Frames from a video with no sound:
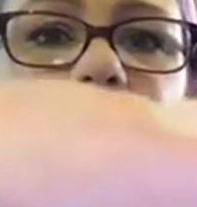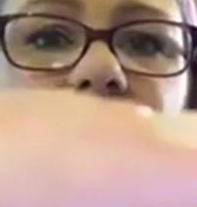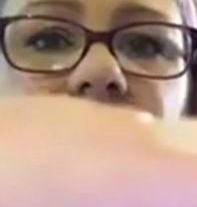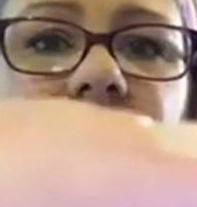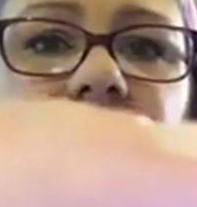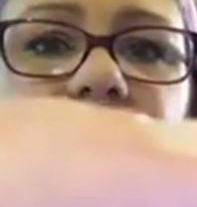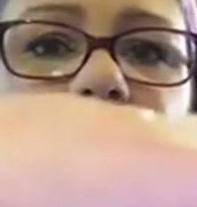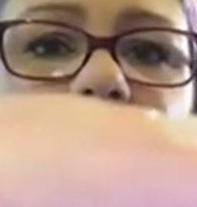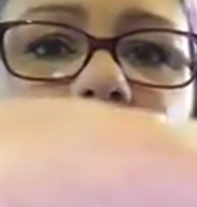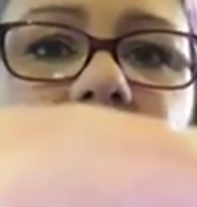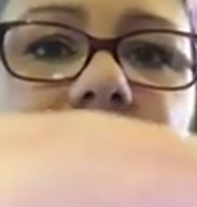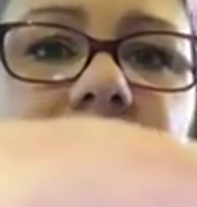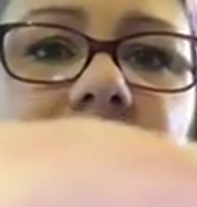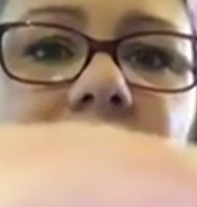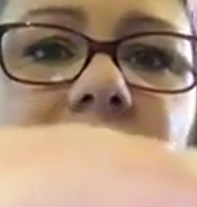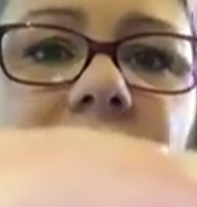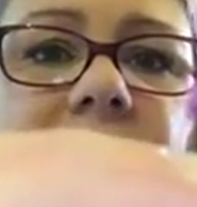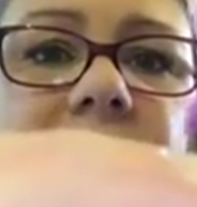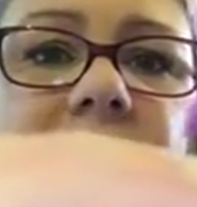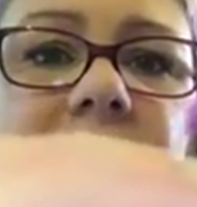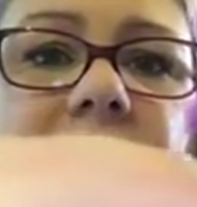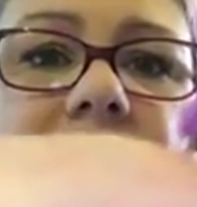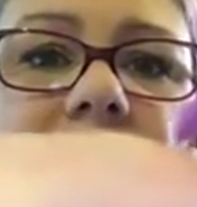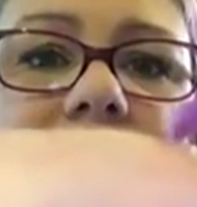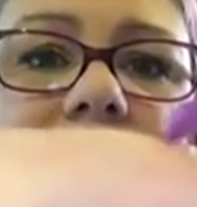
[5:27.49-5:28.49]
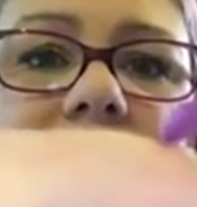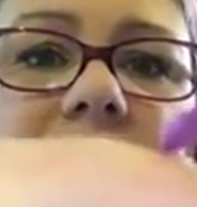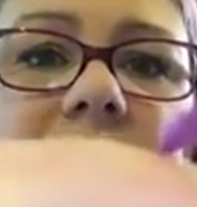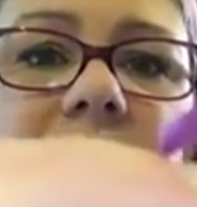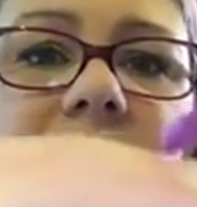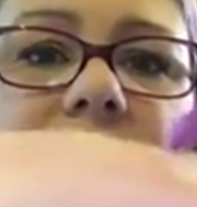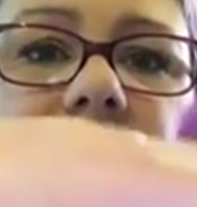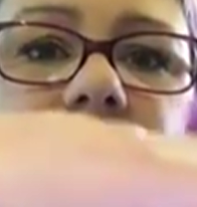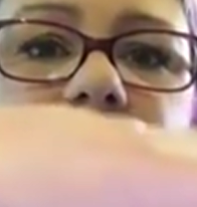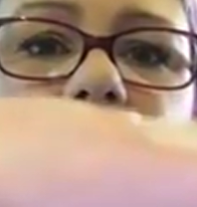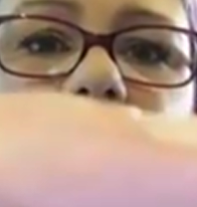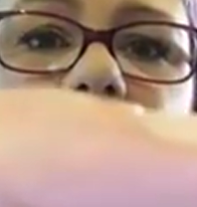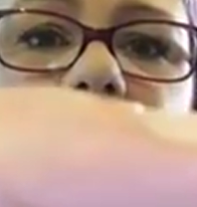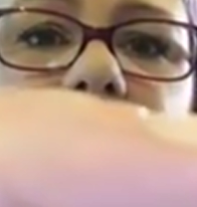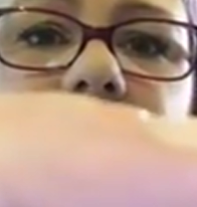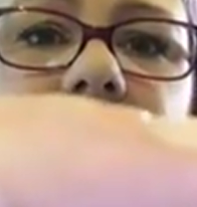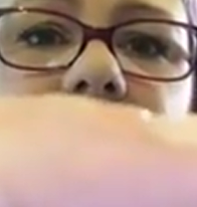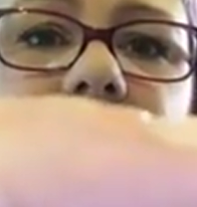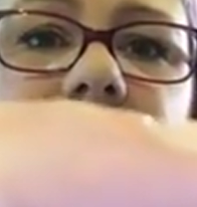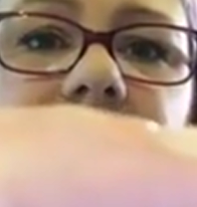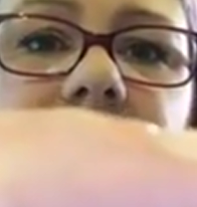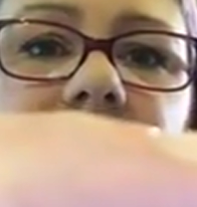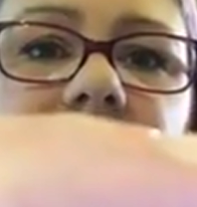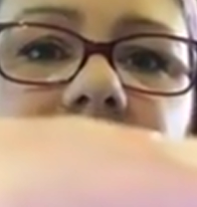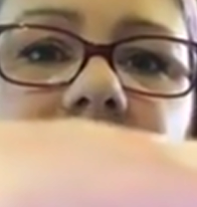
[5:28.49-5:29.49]
here, and then from here to
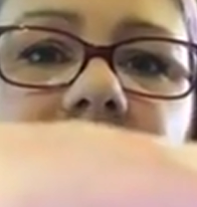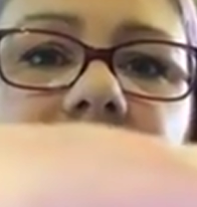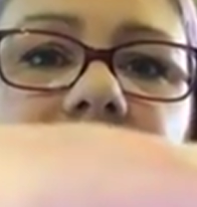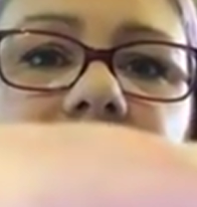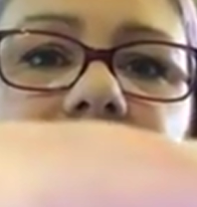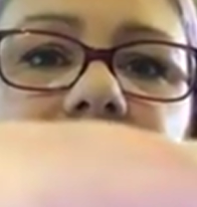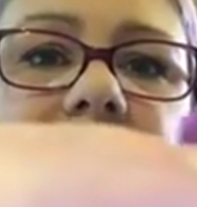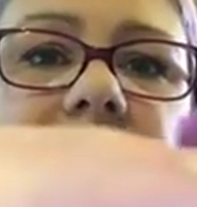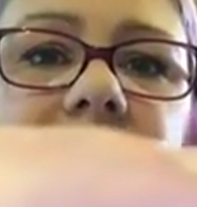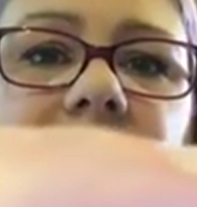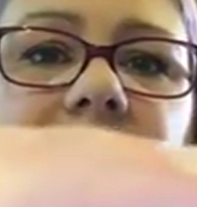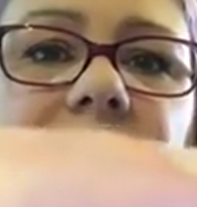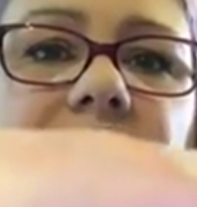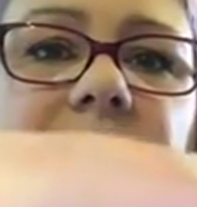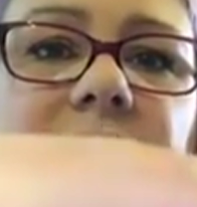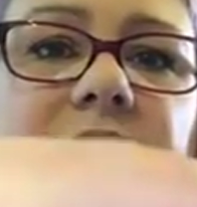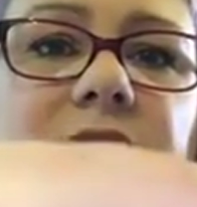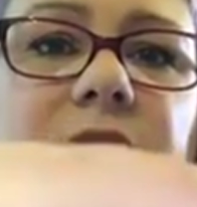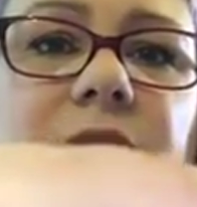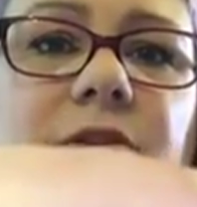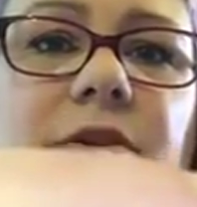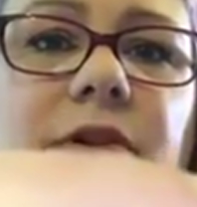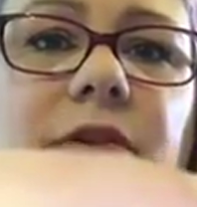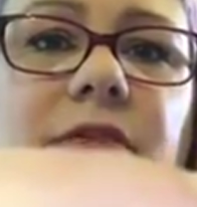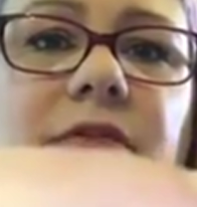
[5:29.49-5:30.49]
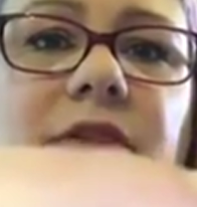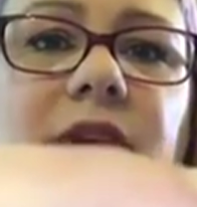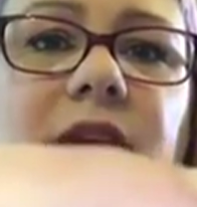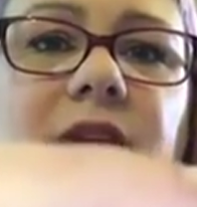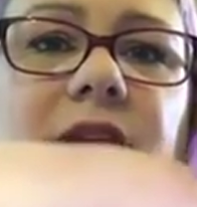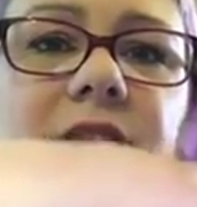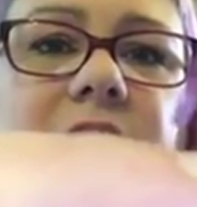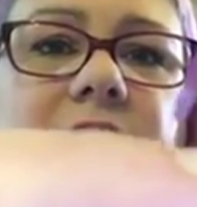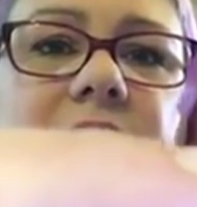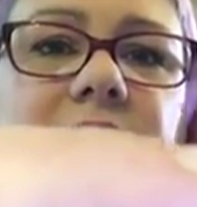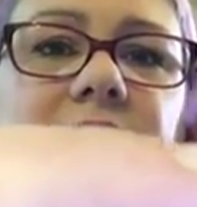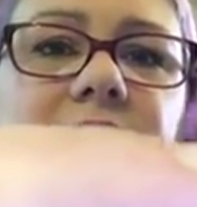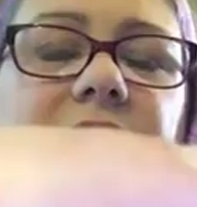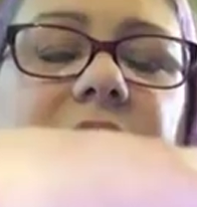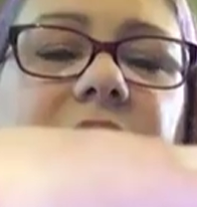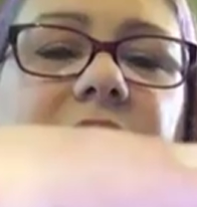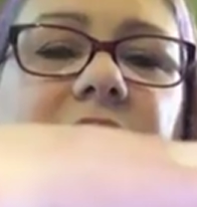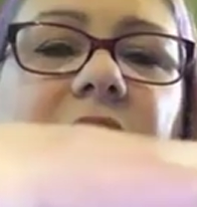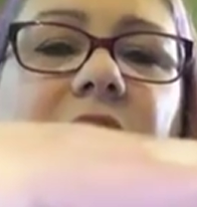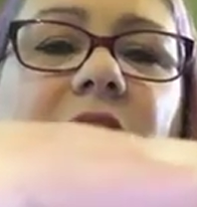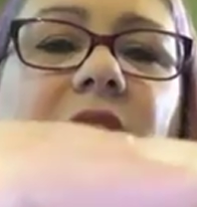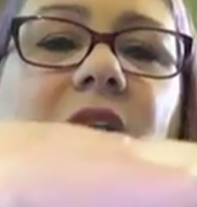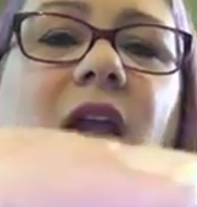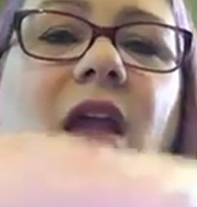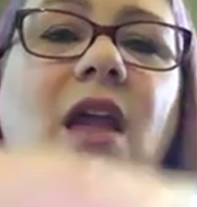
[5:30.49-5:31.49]
here, it's also curvy, and here to
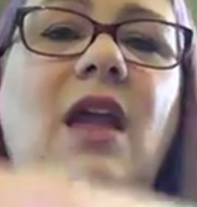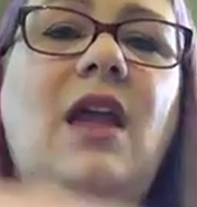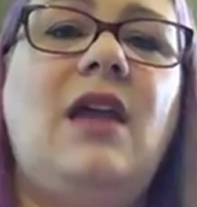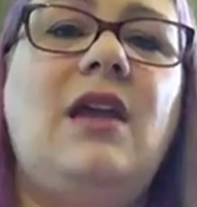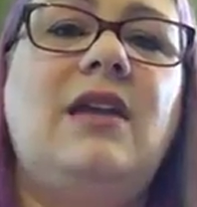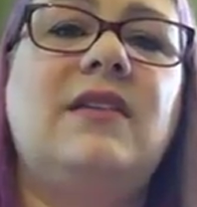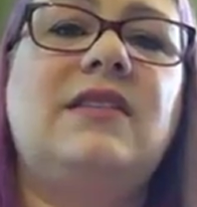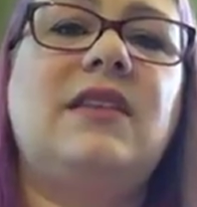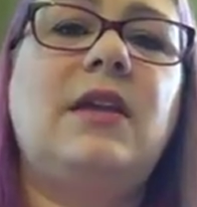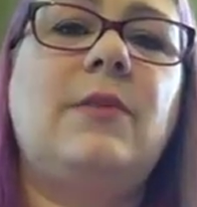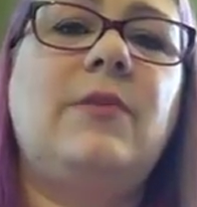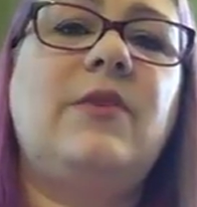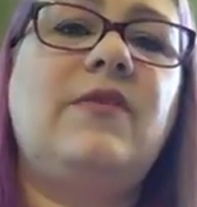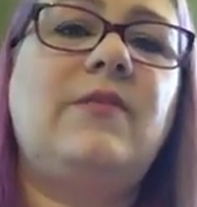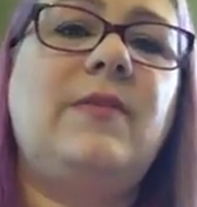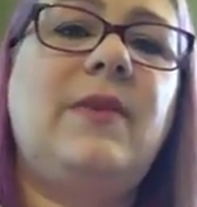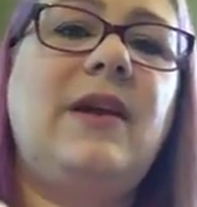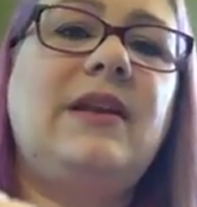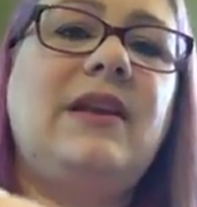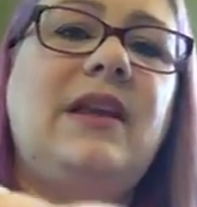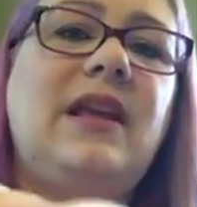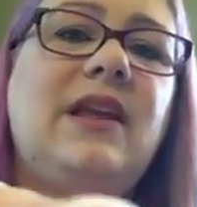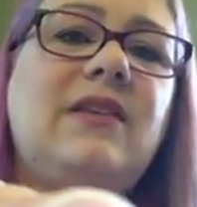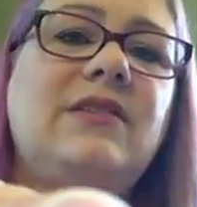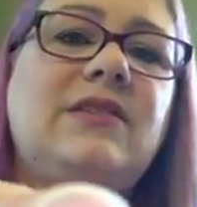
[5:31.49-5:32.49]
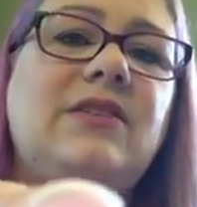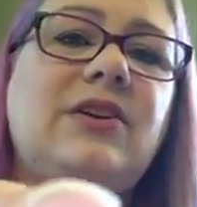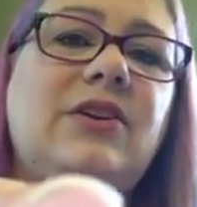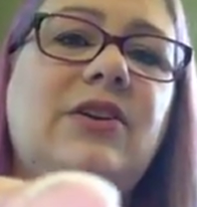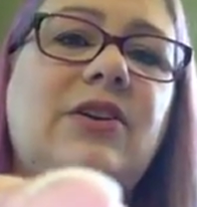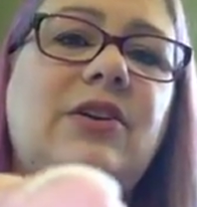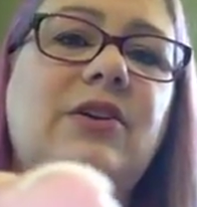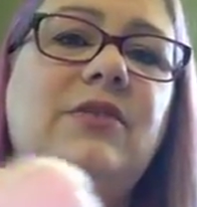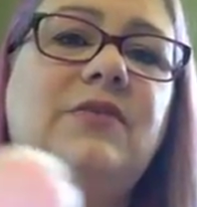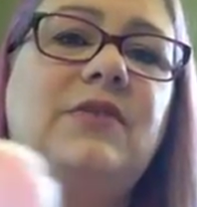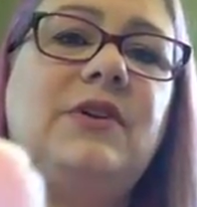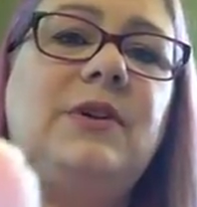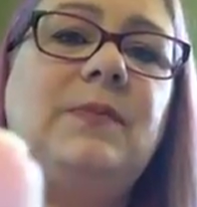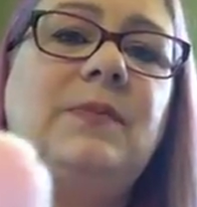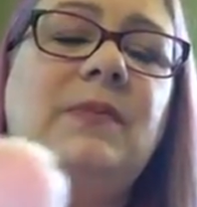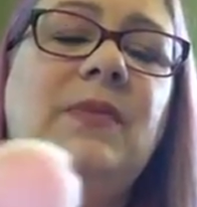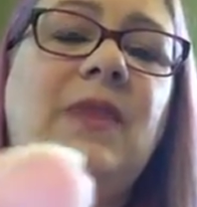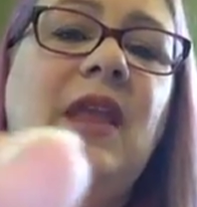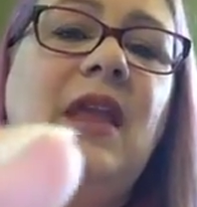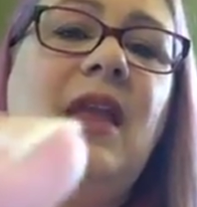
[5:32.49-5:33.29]
here. Some of my nails are curvy.